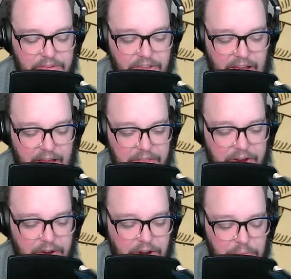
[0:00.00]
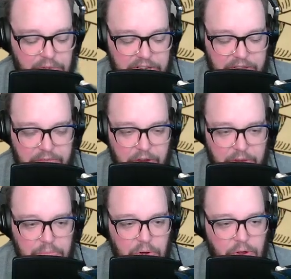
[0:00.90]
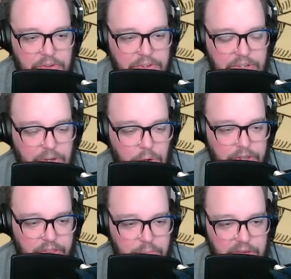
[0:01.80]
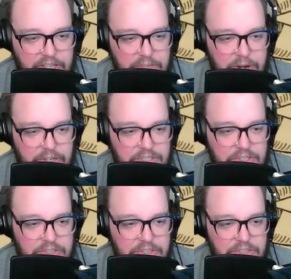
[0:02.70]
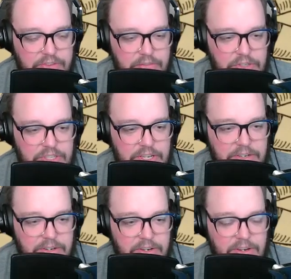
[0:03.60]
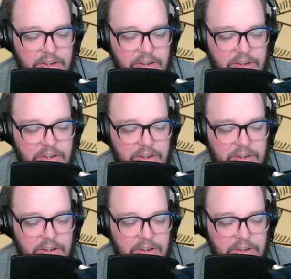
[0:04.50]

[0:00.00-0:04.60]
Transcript: There's a guy there completely fucking bald, holding the biggest pair of scissors you've ever seen.